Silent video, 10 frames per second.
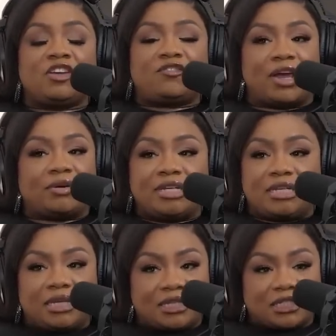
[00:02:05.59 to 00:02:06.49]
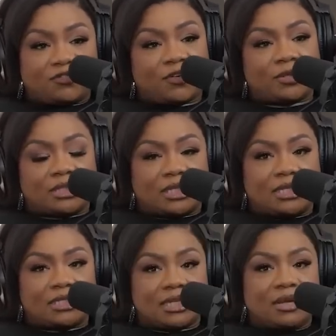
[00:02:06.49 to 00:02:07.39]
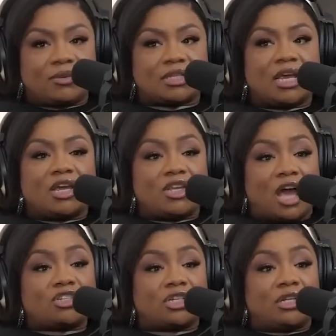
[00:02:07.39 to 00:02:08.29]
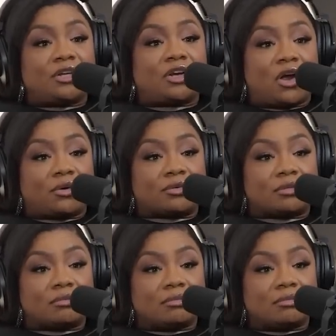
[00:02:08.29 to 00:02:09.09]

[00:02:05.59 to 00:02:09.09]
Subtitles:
Found these kids, and the first thing he said was, y'all should let her curse.